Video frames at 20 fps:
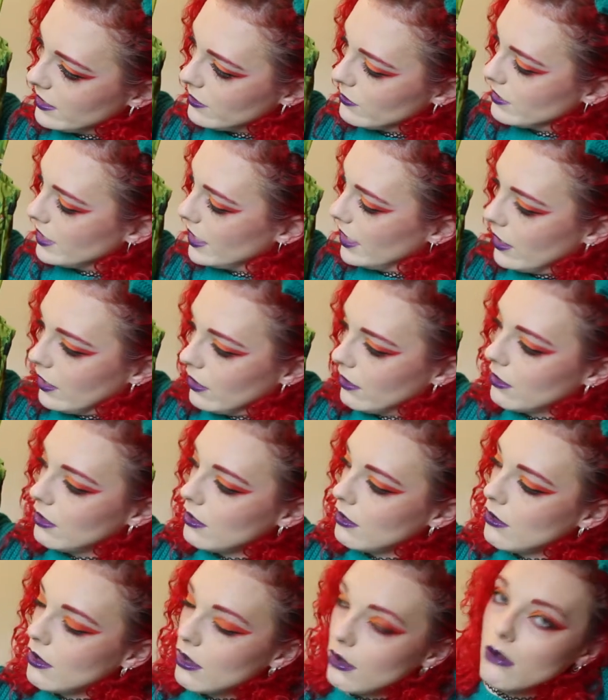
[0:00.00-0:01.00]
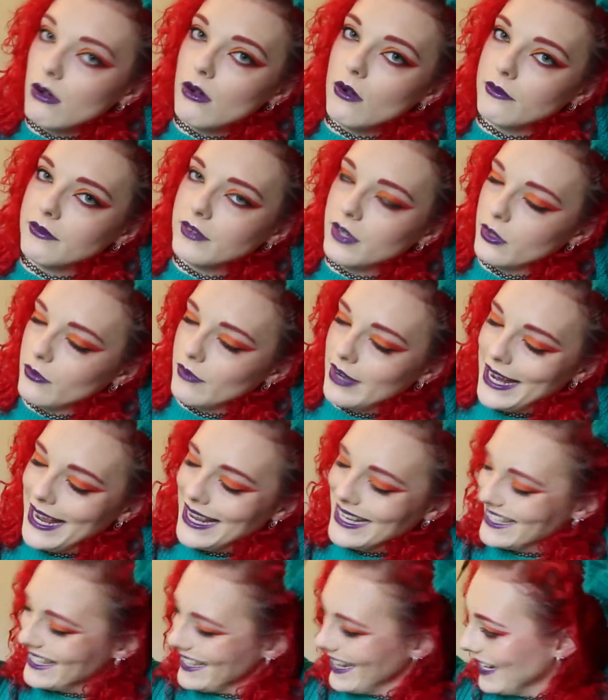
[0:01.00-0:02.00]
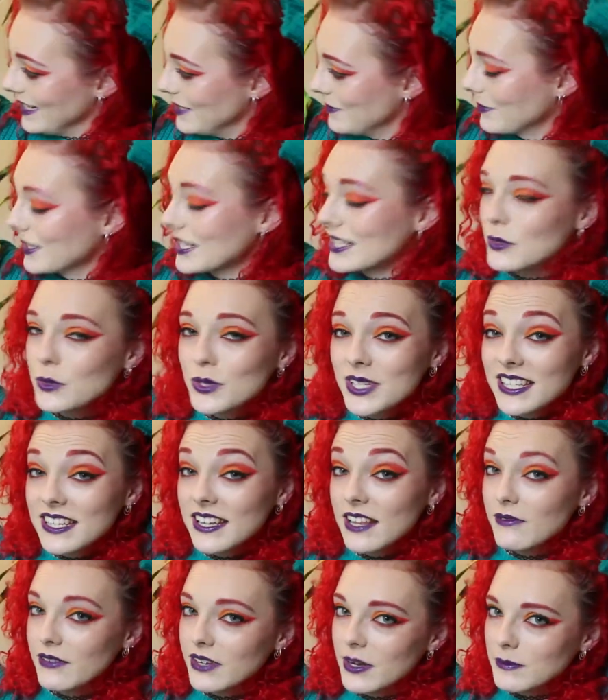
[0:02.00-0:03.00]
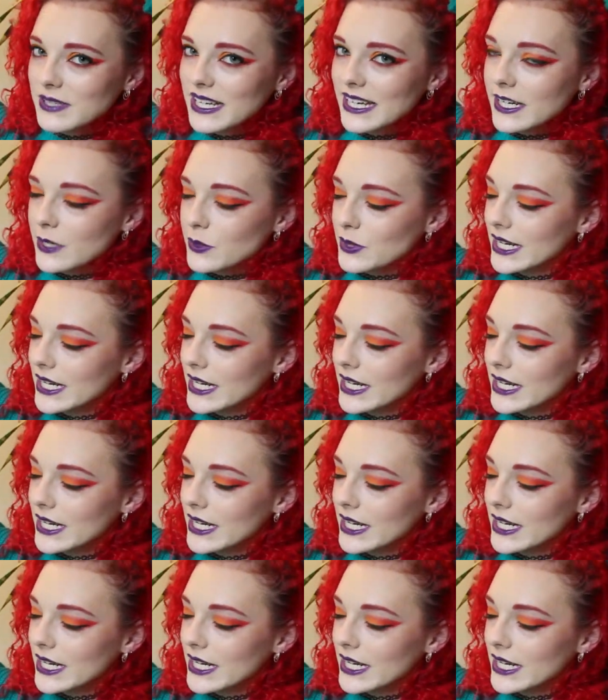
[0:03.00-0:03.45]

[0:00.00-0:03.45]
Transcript: down tiger off to the right hand side. Because who doesn't love an upside down